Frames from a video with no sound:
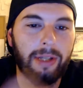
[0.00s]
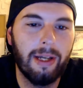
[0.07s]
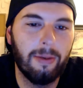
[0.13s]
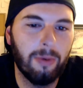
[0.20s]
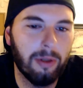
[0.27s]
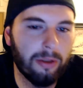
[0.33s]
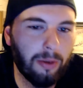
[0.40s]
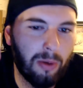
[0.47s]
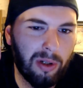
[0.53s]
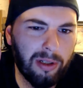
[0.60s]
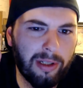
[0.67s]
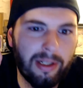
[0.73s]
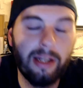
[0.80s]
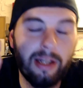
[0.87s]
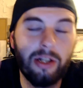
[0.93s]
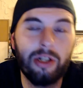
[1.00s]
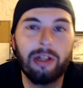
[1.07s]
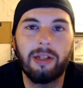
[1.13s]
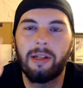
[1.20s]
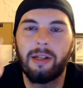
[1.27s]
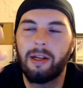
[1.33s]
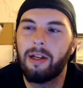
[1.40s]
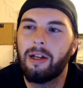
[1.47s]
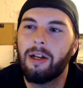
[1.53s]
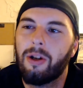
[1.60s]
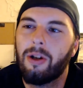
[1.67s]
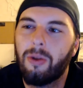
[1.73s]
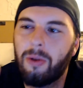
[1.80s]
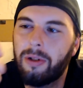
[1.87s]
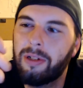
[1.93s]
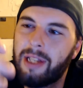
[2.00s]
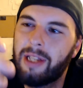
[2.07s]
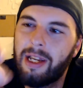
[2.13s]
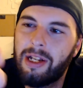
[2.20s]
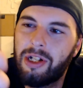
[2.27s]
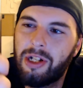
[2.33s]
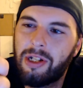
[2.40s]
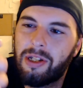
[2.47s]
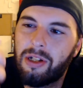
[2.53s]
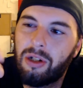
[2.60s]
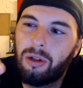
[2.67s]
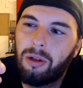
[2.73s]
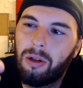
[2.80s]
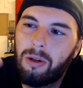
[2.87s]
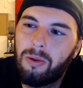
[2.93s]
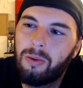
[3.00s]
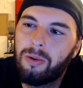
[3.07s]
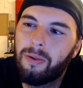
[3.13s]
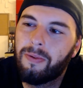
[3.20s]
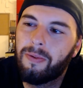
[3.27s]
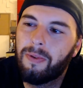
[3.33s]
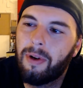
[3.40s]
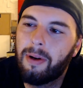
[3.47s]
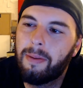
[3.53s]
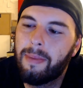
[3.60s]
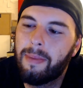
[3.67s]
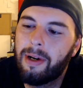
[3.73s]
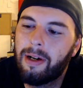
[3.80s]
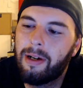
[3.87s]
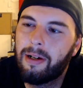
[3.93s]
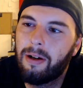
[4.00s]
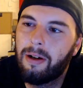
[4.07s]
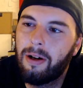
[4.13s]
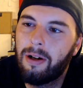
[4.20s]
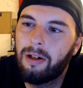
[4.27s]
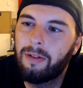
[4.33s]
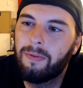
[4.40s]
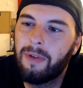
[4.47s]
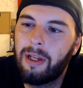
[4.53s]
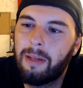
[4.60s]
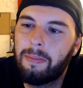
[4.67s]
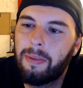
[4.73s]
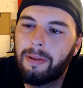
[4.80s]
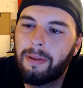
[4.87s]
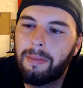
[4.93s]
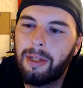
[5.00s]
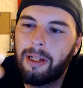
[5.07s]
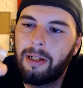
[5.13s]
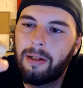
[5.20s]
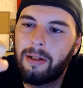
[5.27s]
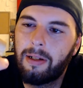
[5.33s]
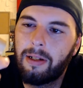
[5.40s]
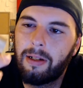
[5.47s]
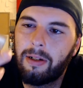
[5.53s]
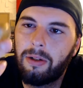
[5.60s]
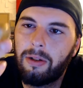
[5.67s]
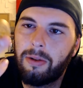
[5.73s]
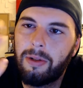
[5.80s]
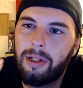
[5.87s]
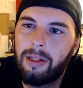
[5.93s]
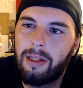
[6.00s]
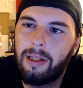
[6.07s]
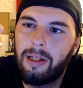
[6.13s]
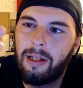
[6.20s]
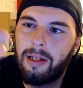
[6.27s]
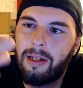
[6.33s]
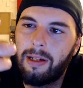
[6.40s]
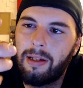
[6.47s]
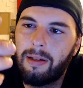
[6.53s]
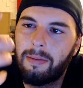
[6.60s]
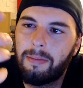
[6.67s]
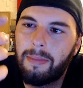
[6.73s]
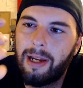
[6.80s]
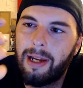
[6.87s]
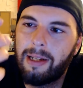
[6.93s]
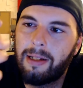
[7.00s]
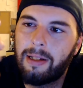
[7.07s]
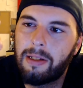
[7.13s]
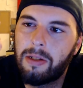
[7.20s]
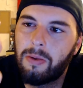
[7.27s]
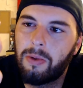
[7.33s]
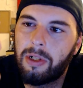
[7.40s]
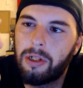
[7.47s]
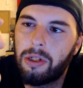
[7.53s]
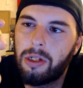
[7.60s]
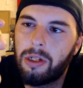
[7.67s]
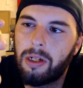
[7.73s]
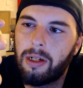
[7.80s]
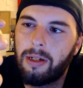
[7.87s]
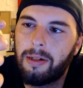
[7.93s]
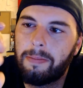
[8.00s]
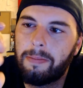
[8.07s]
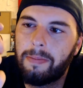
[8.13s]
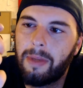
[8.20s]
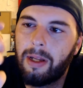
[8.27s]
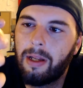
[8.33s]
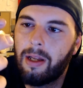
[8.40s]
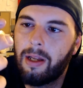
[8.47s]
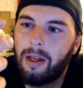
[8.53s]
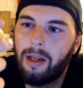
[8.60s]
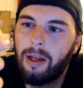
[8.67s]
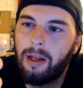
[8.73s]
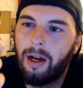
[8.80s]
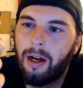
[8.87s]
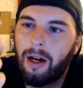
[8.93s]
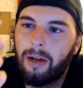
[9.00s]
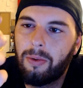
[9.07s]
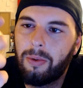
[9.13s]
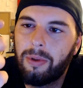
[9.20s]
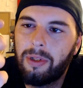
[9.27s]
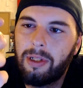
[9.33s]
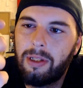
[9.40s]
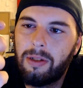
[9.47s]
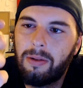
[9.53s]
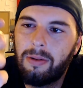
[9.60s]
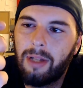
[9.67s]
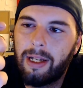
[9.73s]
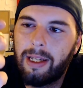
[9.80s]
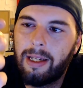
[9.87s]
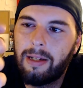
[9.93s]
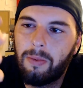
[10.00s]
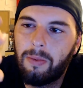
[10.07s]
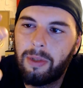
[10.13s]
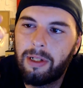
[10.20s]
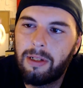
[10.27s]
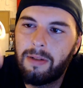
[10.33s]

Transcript: that word, qualitacious. Qualitacious clone from Hawk Vape. I mean, including the magnet switch. I really do like it when